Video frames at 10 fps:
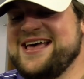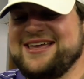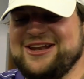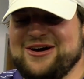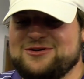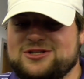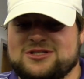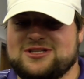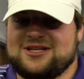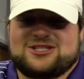you know, it was
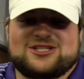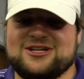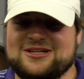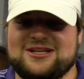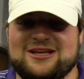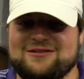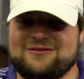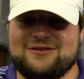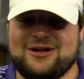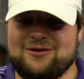just it's just good to get
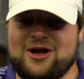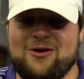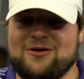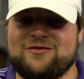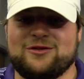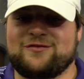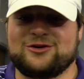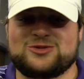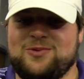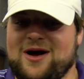you know going for the
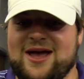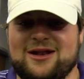first play.